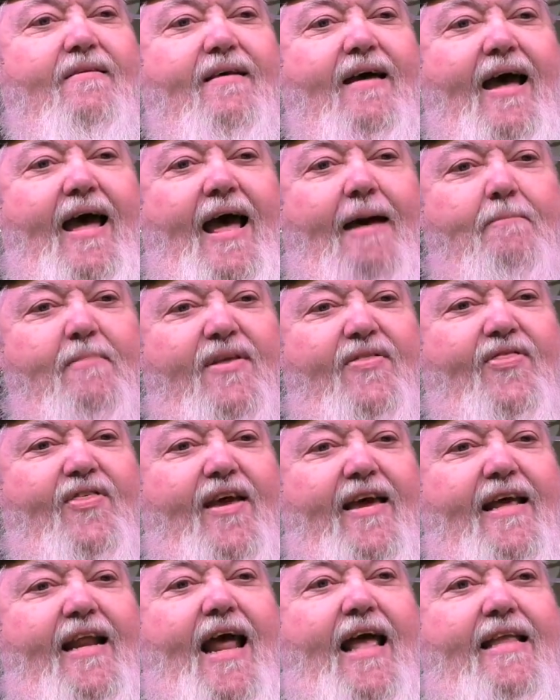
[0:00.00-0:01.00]
I've been
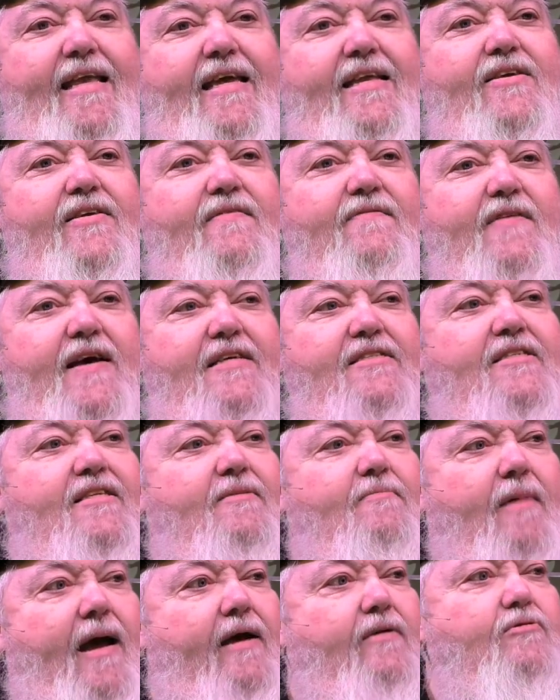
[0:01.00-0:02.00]
thinking I need to invest
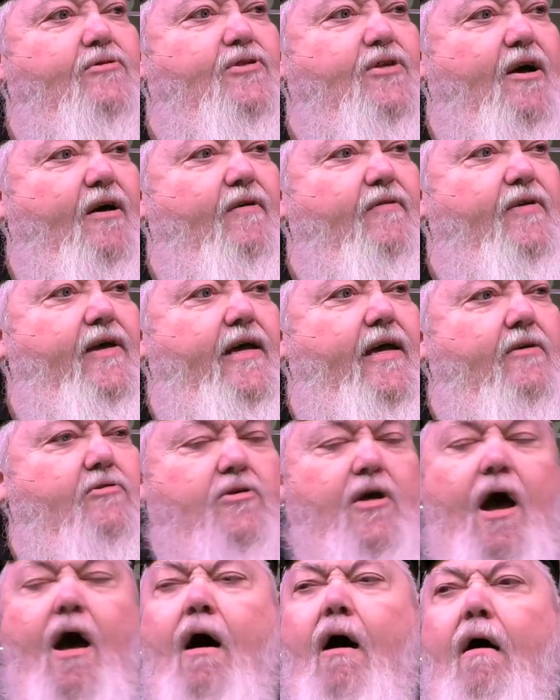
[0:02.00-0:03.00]
in Microsoft. He goes,
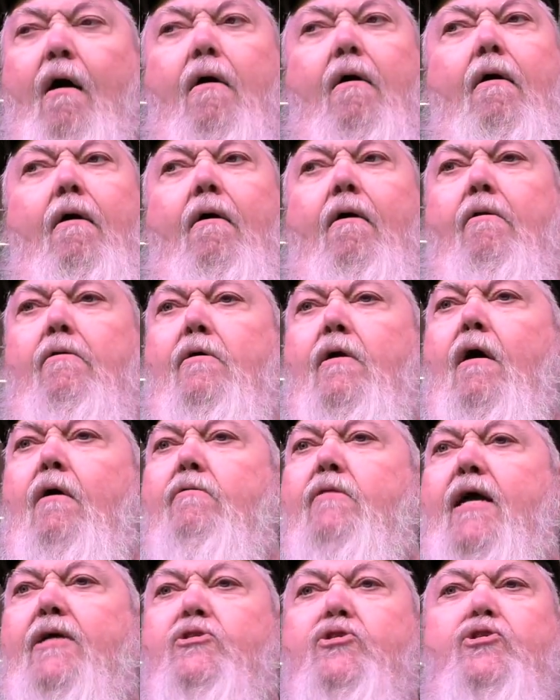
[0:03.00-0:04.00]
Oh no,
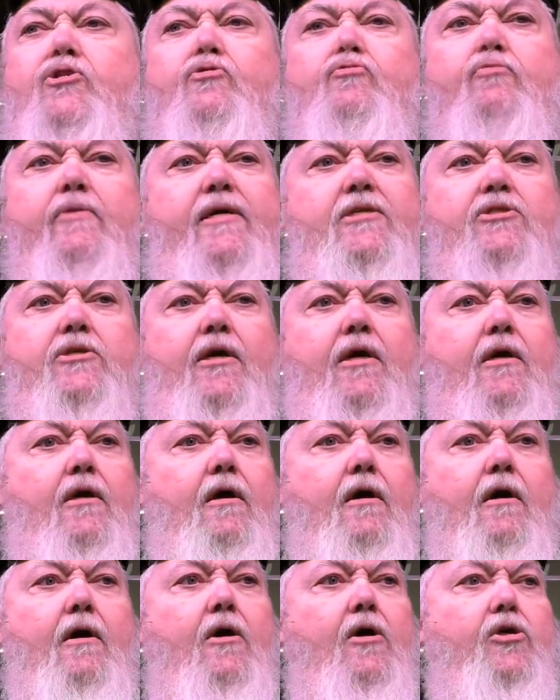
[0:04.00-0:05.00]
that's too risky.
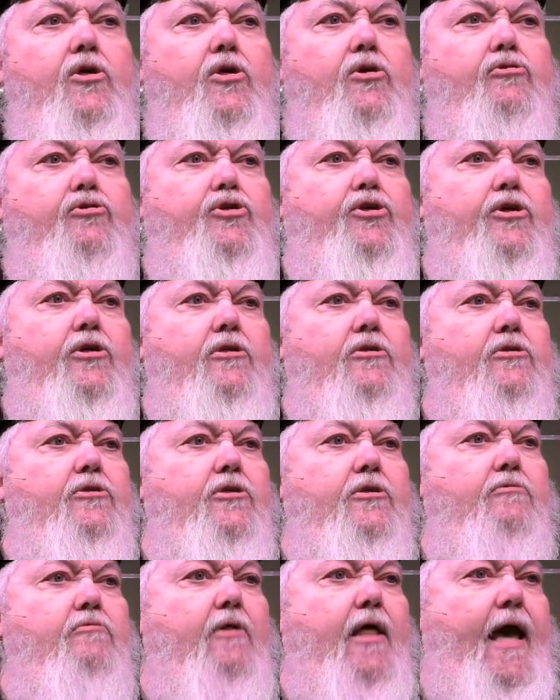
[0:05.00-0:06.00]
You shouldn't
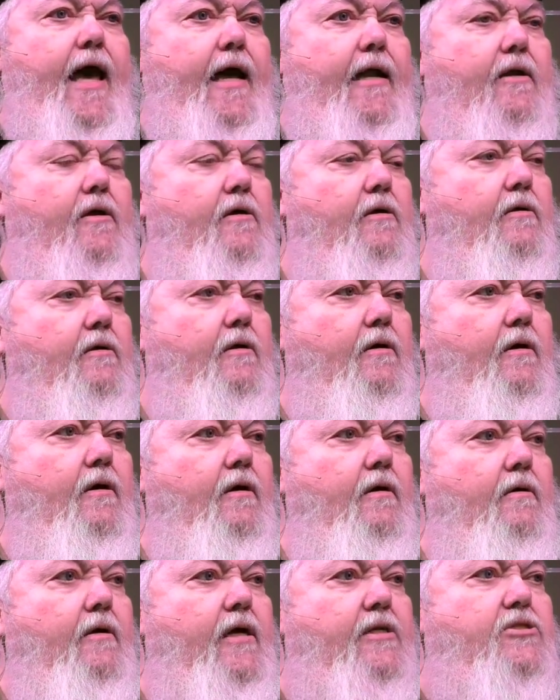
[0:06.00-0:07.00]
do that.
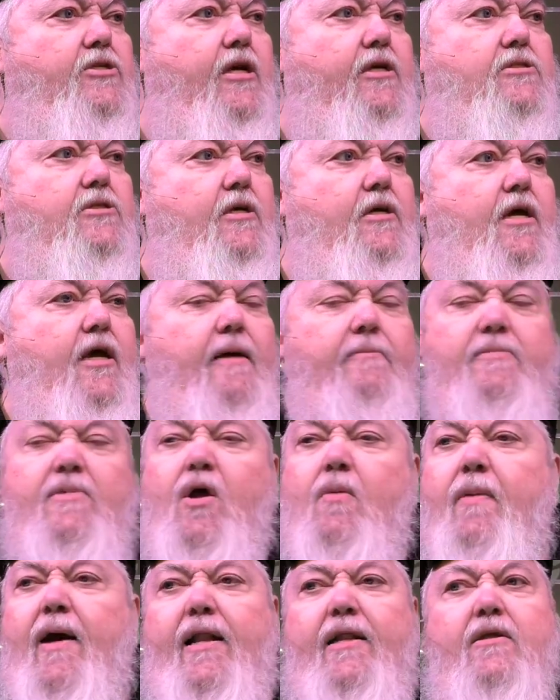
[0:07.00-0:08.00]
It's it's a company.
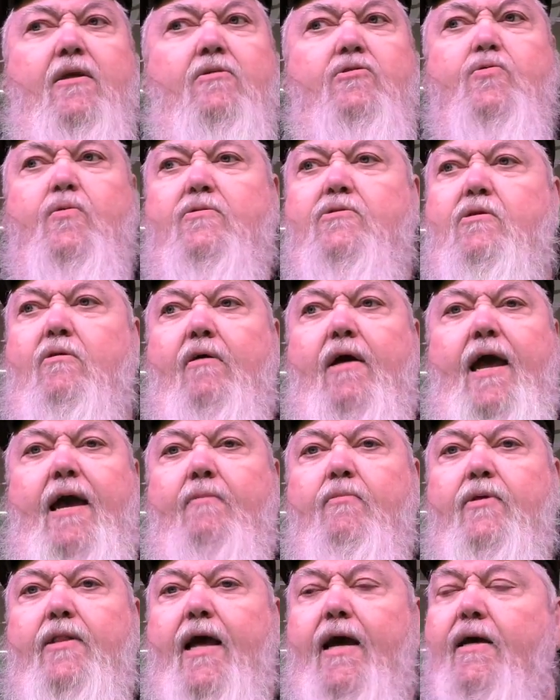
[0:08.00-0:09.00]
Nobody knows what's going to
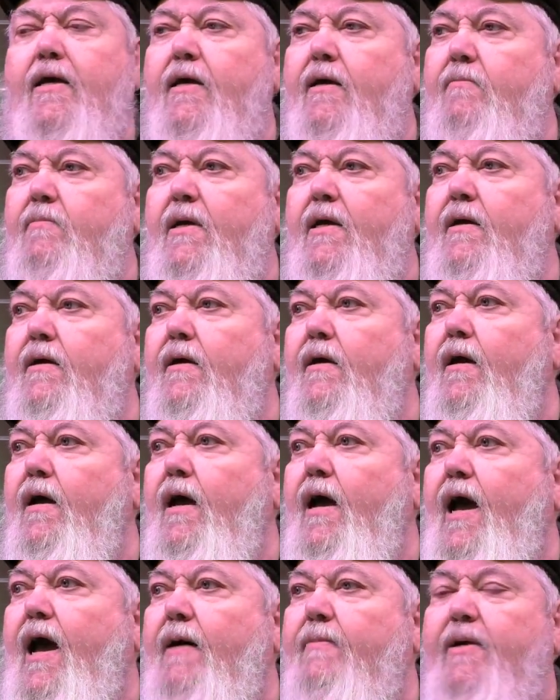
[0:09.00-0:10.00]
happen with that company.
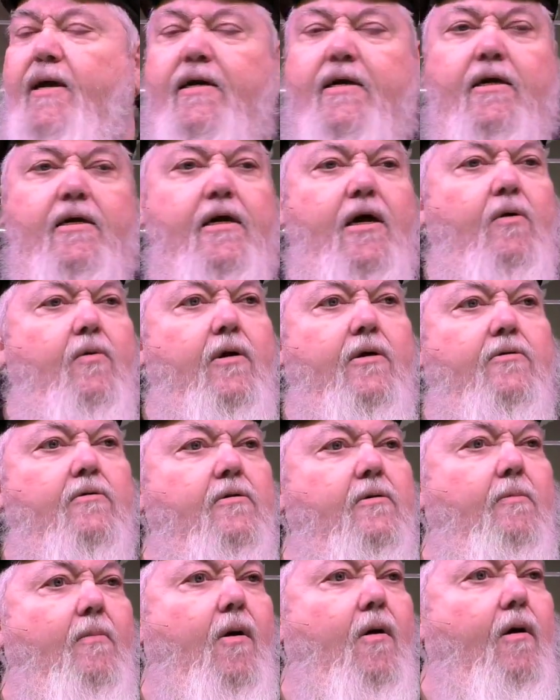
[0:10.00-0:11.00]
I mean, it could go under
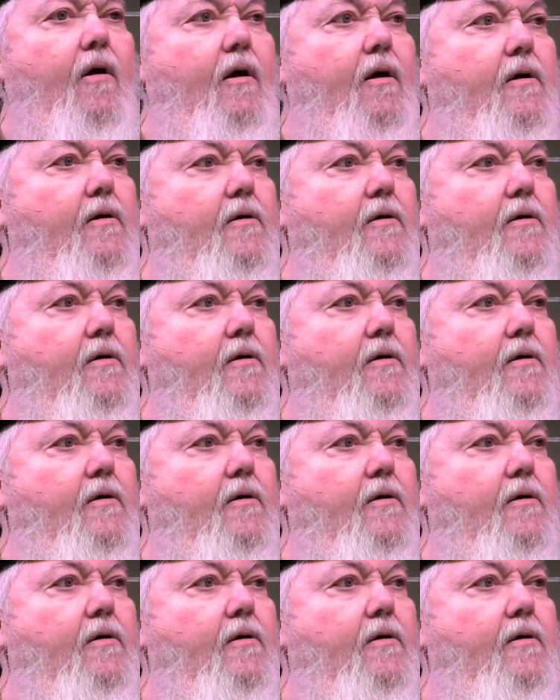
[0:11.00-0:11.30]
tomorrow.